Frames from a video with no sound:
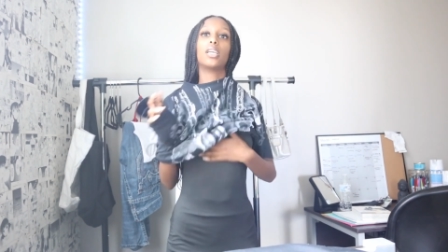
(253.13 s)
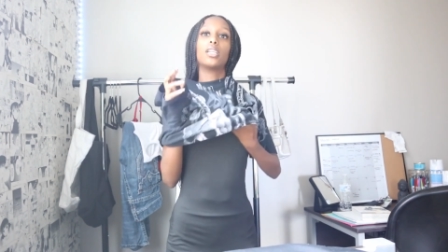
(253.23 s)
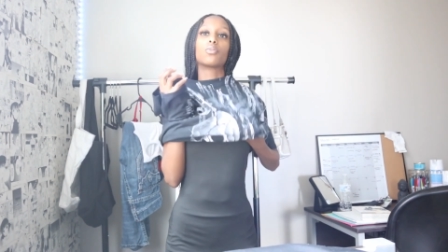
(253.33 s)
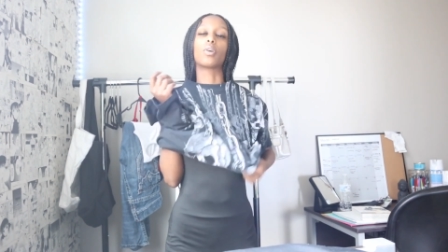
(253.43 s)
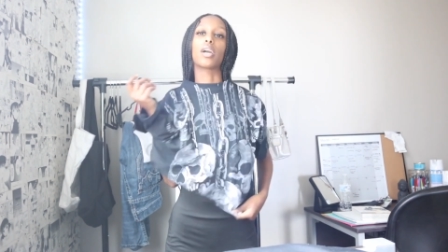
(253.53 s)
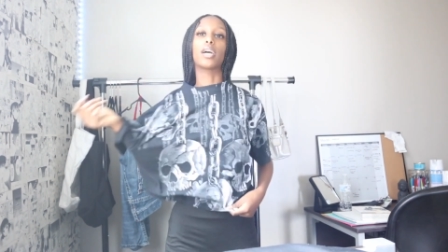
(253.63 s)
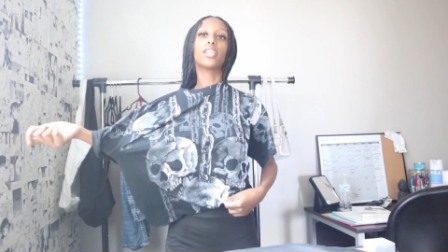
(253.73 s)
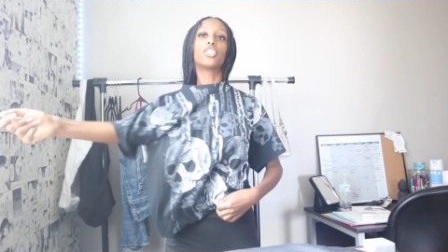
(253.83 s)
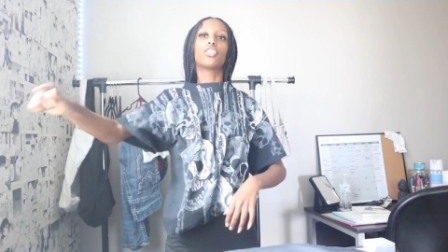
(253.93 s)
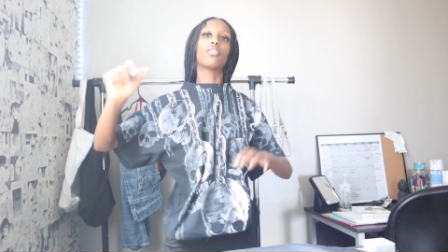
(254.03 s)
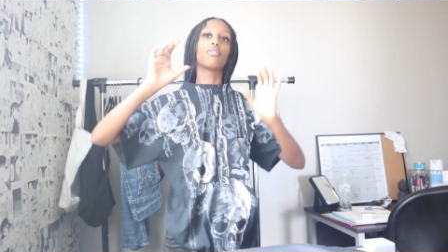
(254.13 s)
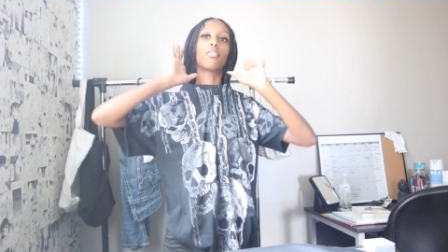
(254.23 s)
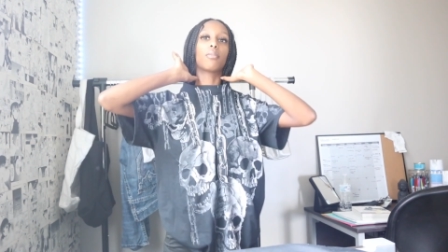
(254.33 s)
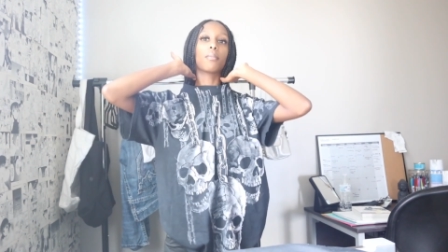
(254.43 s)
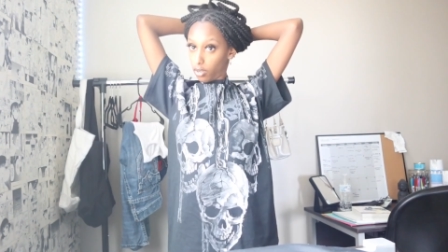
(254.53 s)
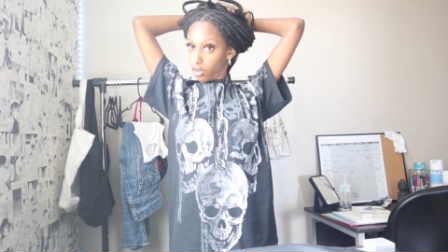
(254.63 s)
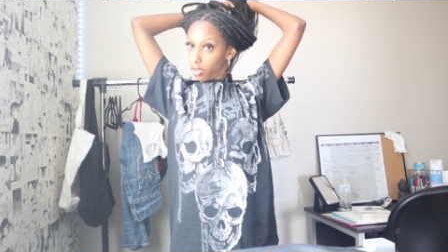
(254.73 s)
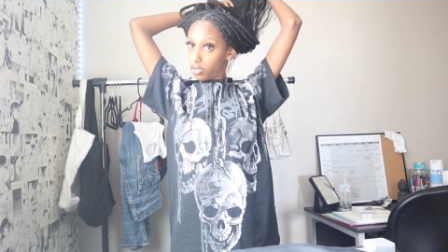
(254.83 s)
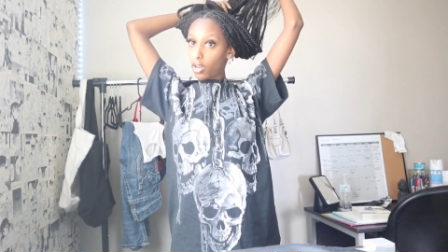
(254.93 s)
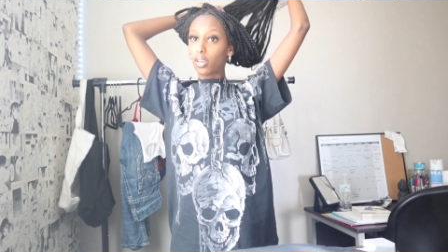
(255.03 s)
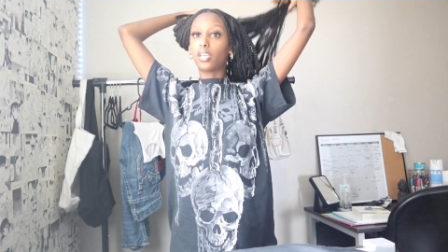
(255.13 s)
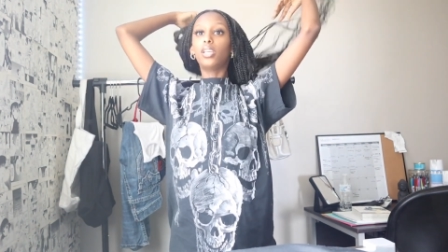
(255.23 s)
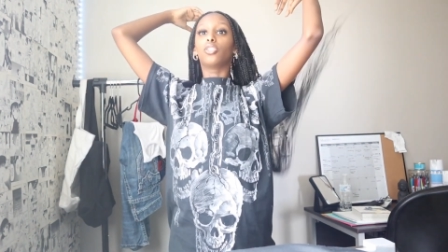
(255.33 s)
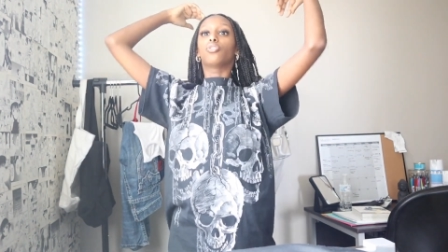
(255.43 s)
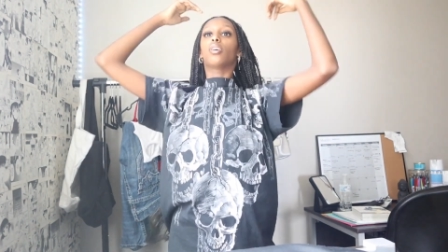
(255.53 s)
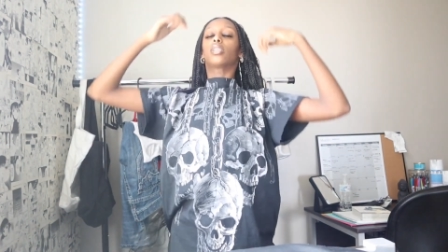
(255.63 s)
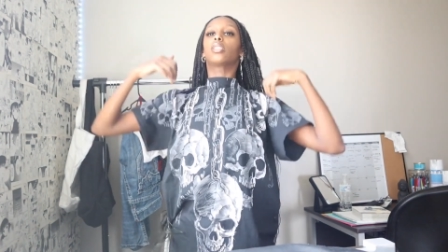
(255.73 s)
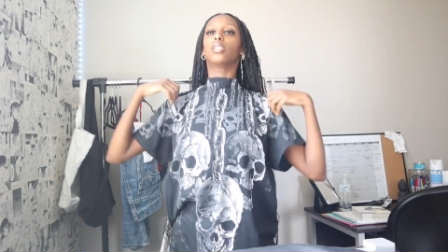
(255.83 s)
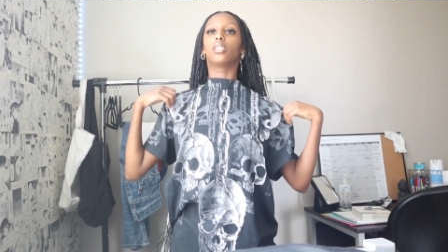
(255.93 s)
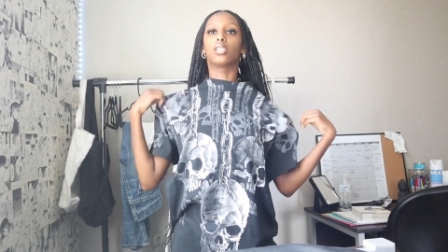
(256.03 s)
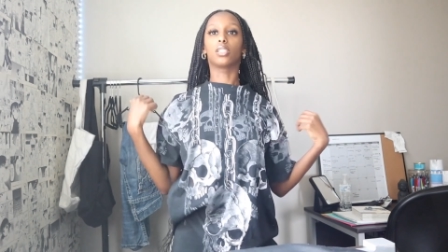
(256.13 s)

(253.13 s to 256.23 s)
Hence where I got this shirt from. Y'all getting dressed is